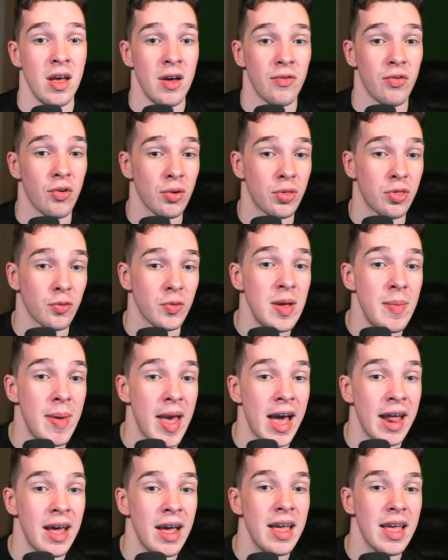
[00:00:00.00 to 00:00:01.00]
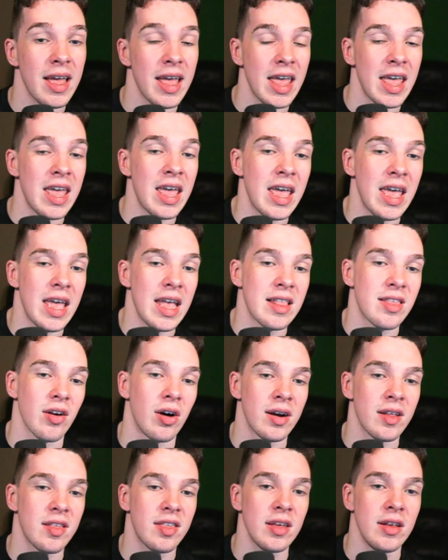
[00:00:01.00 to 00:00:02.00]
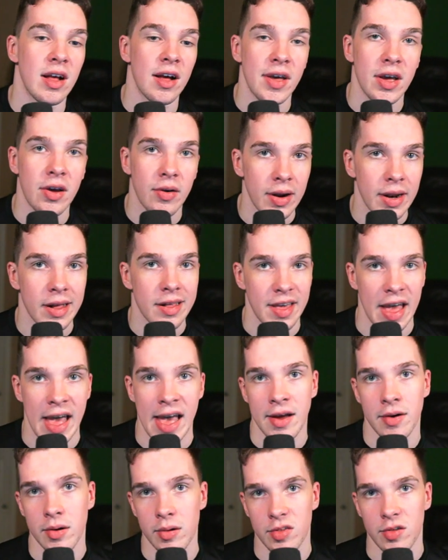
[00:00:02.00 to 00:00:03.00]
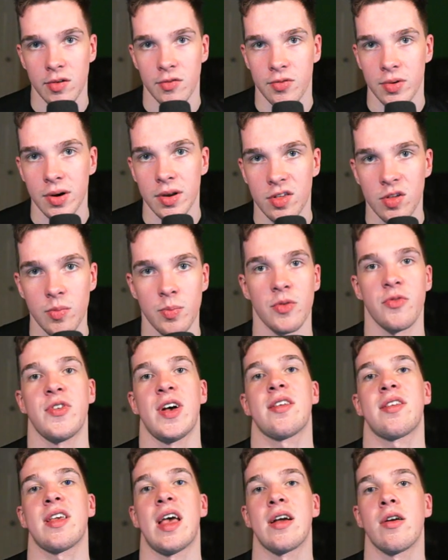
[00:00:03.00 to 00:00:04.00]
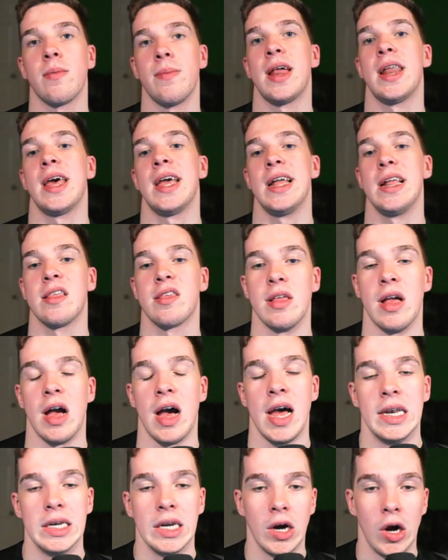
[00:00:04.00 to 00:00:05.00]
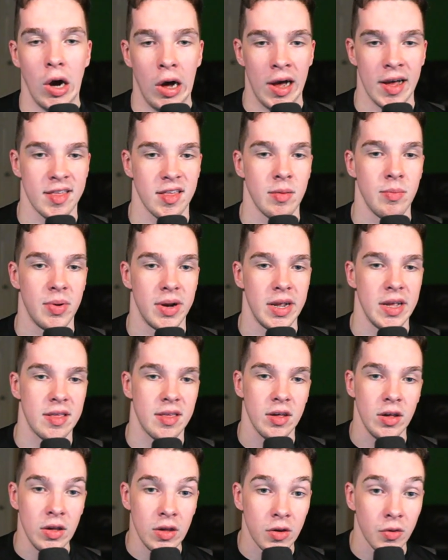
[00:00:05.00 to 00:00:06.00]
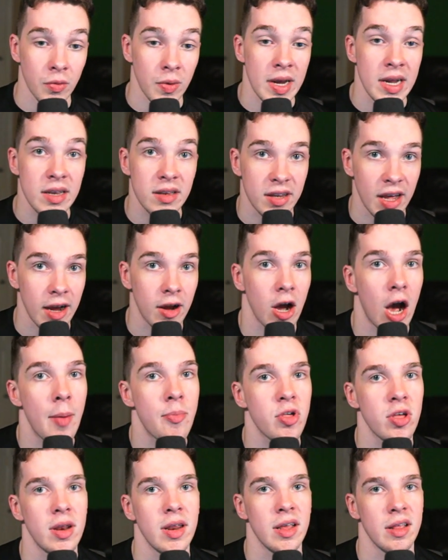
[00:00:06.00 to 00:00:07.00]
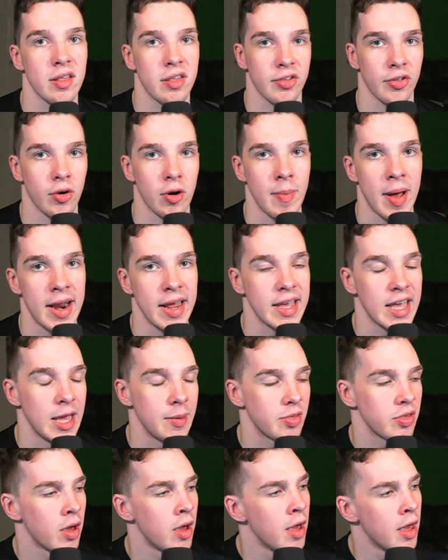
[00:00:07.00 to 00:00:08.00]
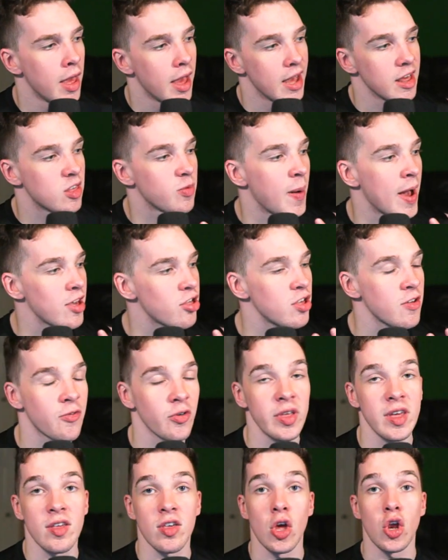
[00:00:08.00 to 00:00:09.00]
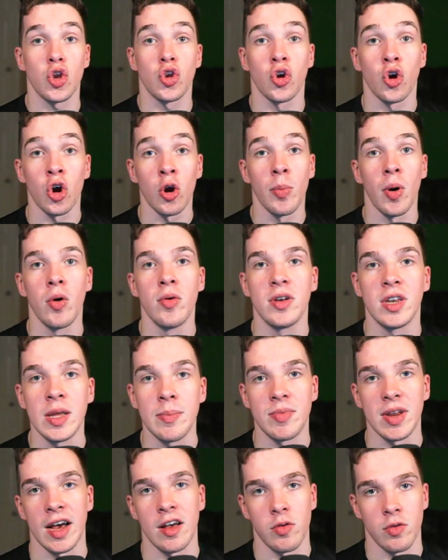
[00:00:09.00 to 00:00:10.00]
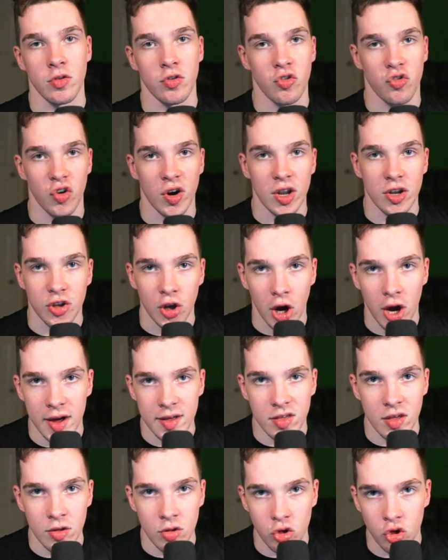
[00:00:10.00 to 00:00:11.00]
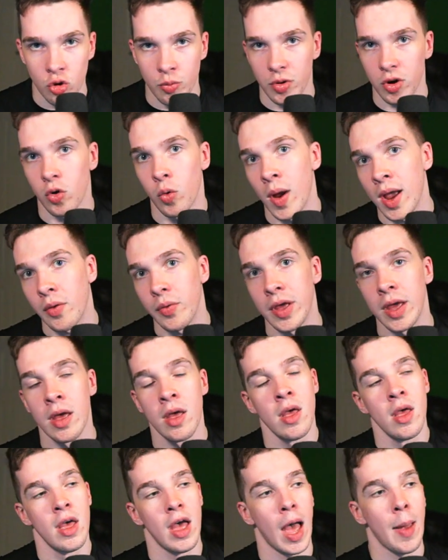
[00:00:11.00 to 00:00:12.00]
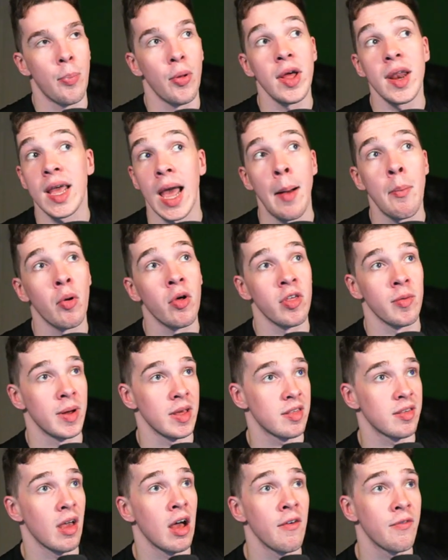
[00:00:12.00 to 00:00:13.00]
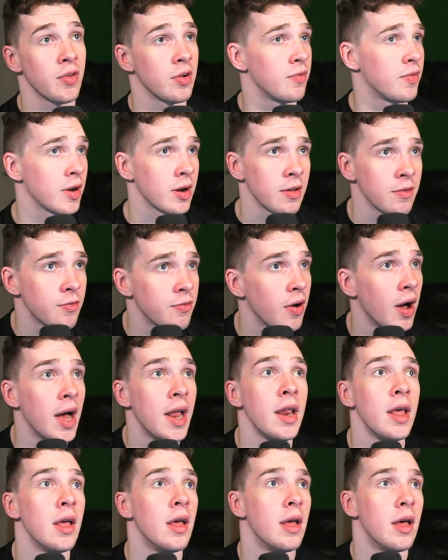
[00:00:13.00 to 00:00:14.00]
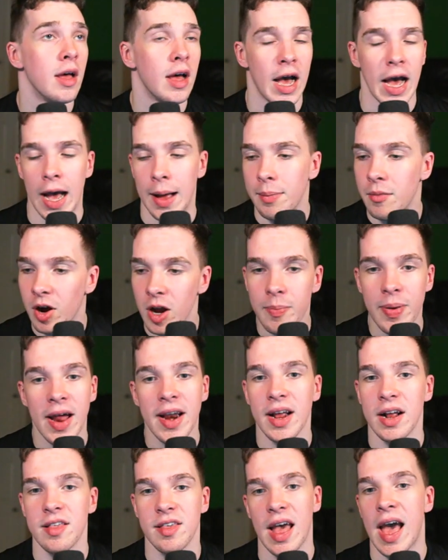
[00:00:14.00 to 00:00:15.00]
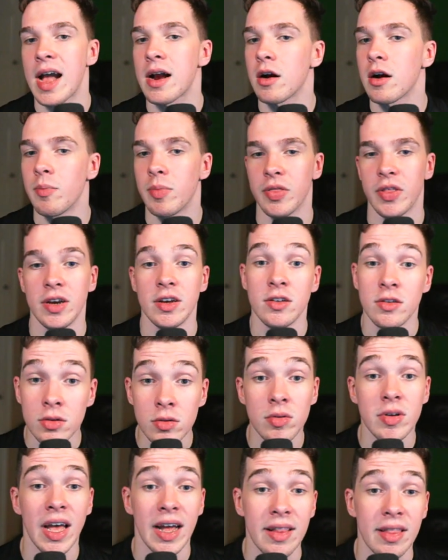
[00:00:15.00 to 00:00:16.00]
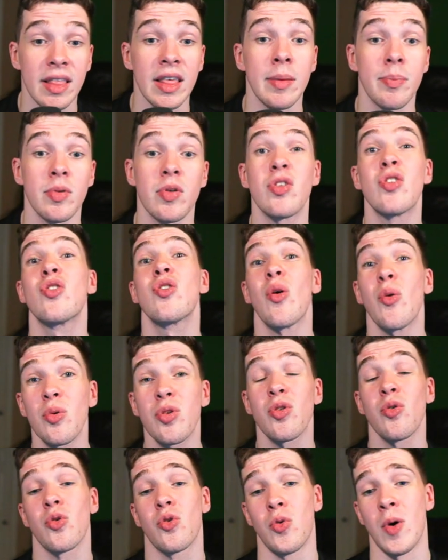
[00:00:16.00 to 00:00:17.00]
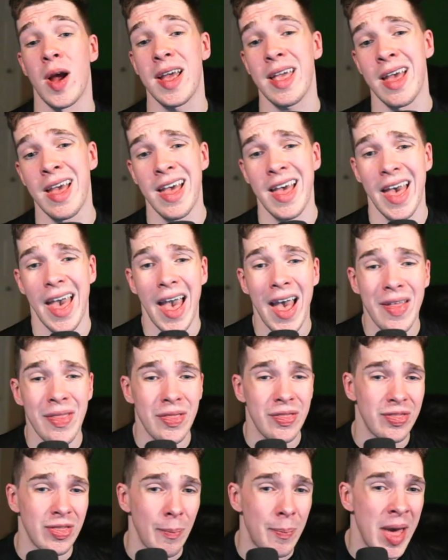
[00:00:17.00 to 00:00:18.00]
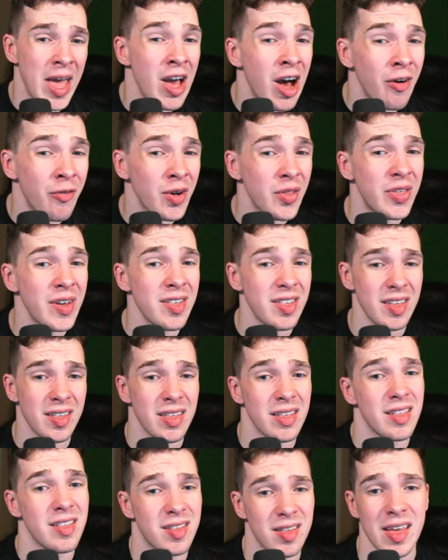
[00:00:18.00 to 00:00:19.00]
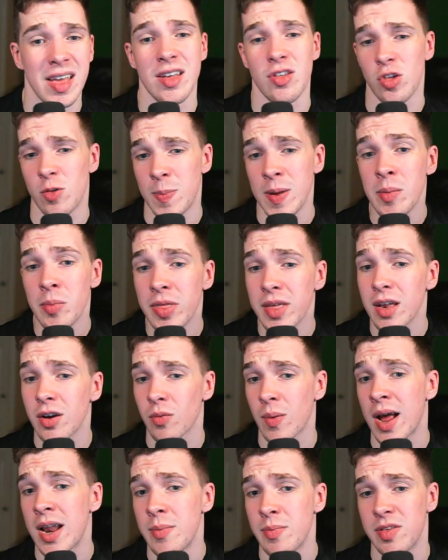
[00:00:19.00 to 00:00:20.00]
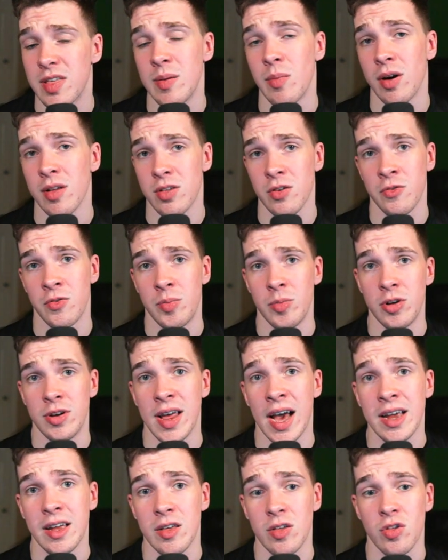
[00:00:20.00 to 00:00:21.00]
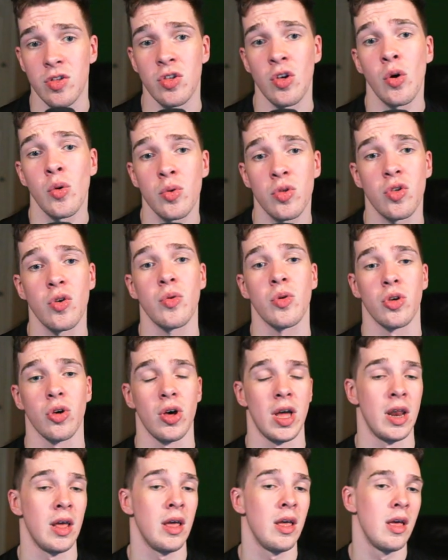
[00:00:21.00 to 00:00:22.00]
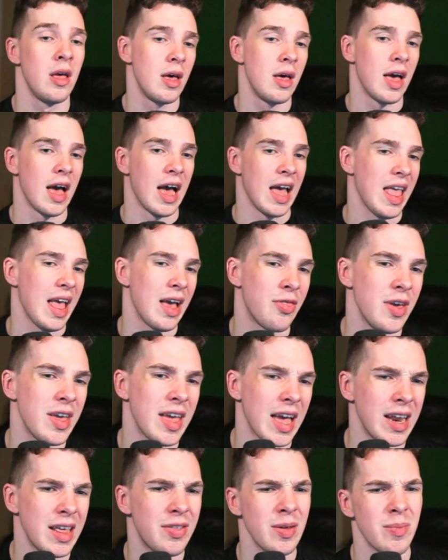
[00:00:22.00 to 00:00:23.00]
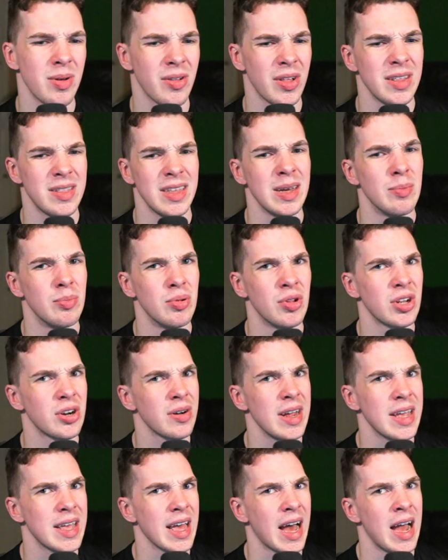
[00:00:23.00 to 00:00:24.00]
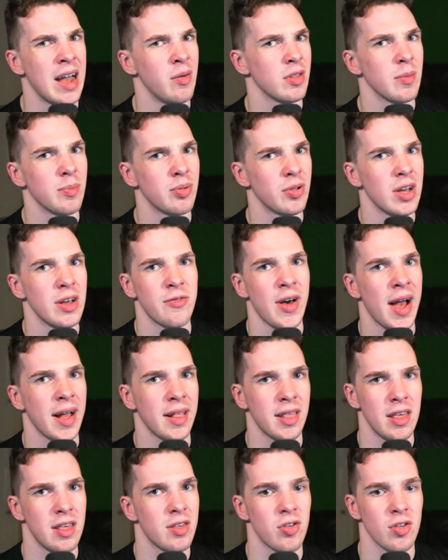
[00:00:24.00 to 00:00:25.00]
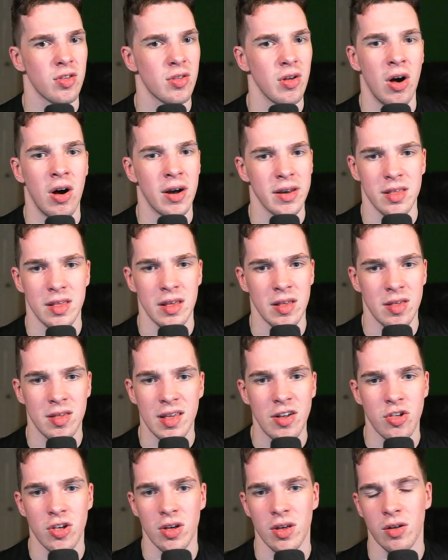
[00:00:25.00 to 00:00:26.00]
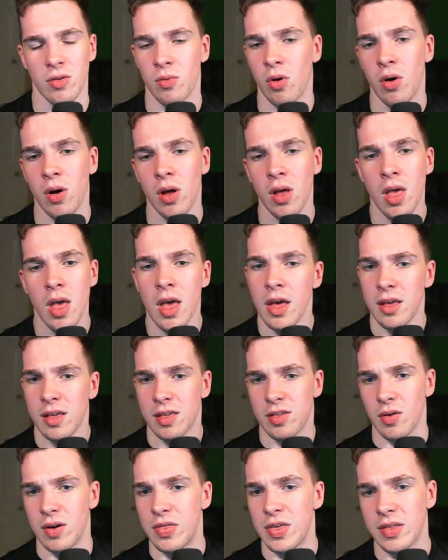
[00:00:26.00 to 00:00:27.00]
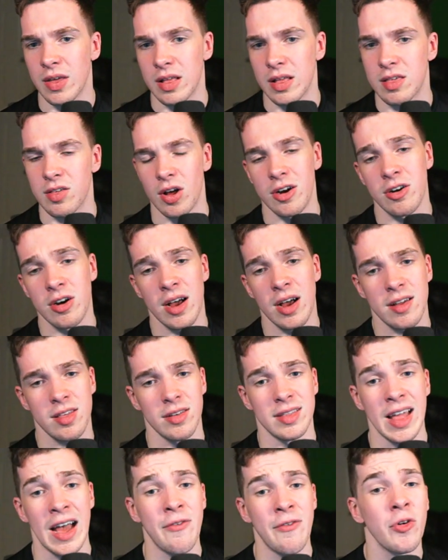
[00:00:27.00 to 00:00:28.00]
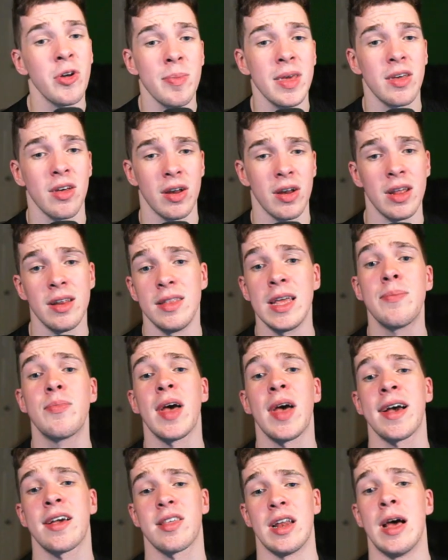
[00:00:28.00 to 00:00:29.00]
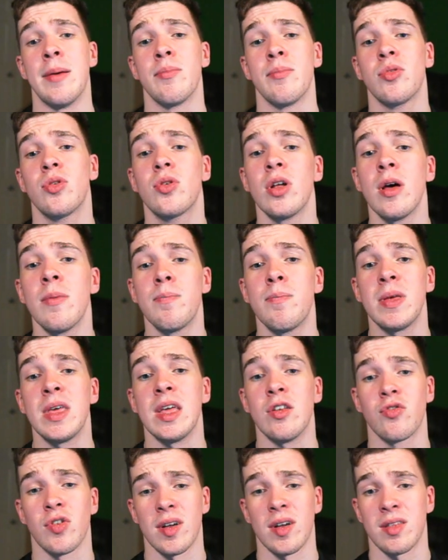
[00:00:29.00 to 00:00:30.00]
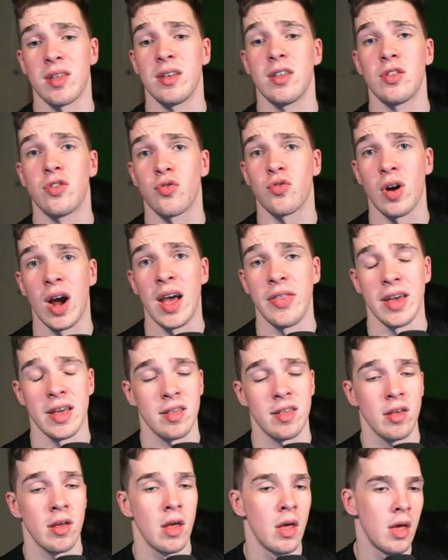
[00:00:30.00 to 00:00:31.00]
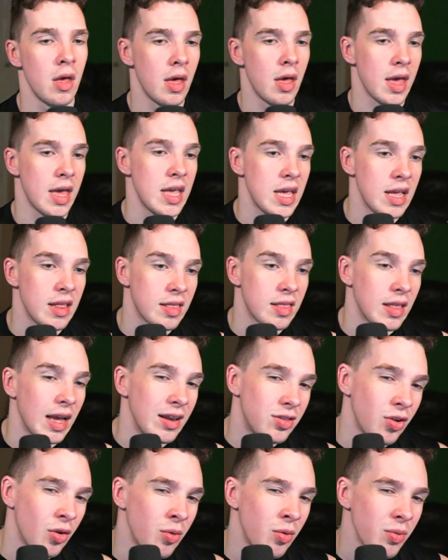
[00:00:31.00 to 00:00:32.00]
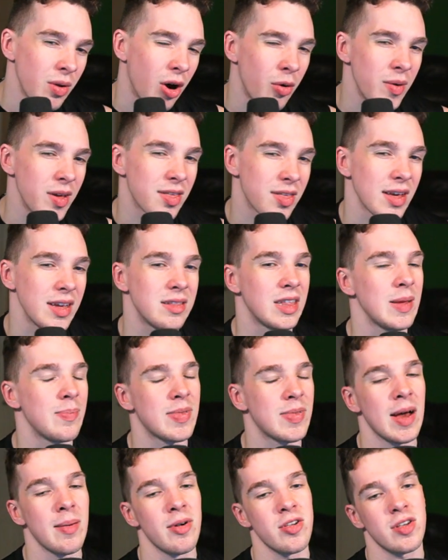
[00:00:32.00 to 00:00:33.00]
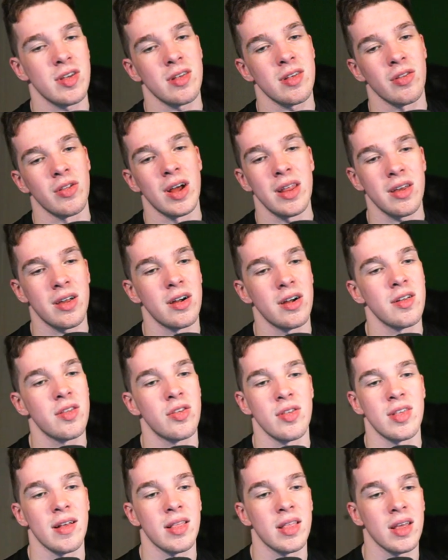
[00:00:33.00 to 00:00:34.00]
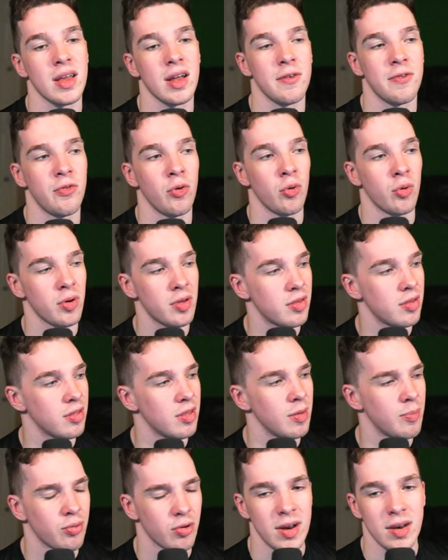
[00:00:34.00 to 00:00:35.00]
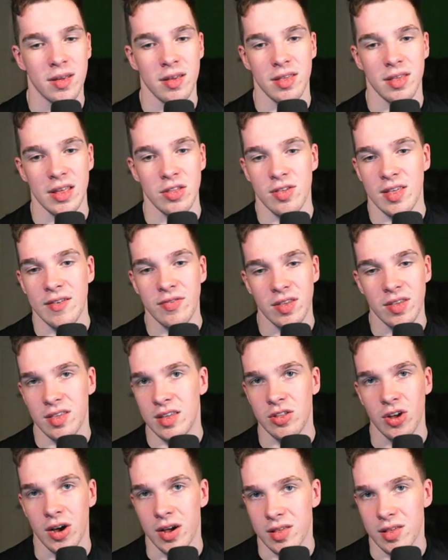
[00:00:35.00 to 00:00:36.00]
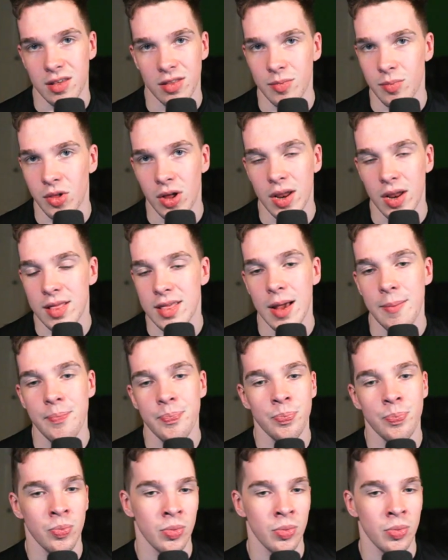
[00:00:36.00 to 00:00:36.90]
For 3-mana, it's honestly not that great against aggro. So if we're in a super fast aggro meta, it's not awesome, but it's a great tech option in slower meta games. Especially for these turbo deep decks where you're just trying to toss super quickly. I played a couple of them myself. They're very fun. Quite bad against aggro, but they do get deep so, so quick. And the payoff with this is insane. Just being able to get a random sea monster from your deck is so, so good. I think anything but like the obliterate guy with the play effect is just honestly such a good role. So I think that Slaughter Docks will definitely be good in deep decks, and I'm going to be interested to try this. I don't always like deep that much because a lot of the cards you just have to kind of force to print because they just have to see toss on them a lot of time.